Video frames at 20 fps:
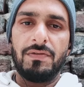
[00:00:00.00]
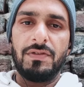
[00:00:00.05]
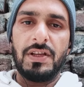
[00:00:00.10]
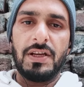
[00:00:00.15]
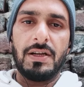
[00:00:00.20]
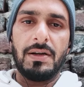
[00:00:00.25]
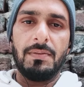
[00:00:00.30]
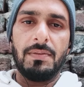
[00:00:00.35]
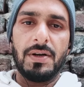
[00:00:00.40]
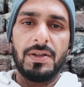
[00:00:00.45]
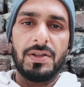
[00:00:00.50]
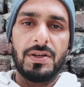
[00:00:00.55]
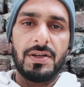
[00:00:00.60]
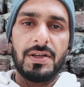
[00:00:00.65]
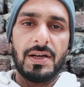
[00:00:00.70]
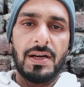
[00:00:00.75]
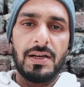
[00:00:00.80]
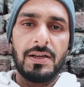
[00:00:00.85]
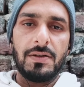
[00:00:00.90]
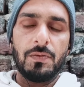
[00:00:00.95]
their mother
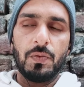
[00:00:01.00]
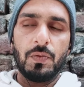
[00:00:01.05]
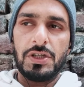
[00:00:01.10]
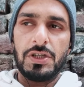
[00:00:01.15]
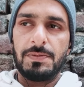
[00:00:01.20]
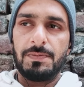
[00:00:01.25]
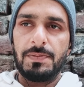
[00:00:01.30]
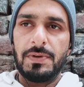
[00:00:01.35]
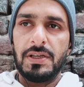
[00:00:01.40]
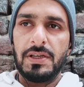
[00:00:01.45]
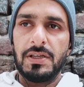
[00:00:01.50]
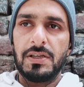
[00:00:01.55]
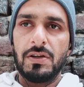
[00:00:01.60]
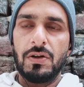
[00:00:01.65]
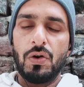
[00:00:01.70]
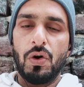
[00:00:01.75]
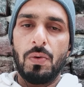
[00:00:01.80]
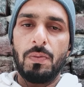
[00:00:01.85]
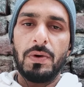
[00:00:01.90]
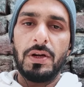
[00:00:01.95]
tongue. We speak
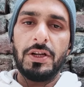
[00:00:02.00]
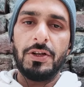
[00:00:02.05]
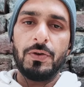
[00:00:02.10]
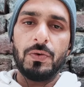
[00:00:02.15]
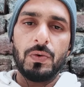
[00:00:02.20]
normally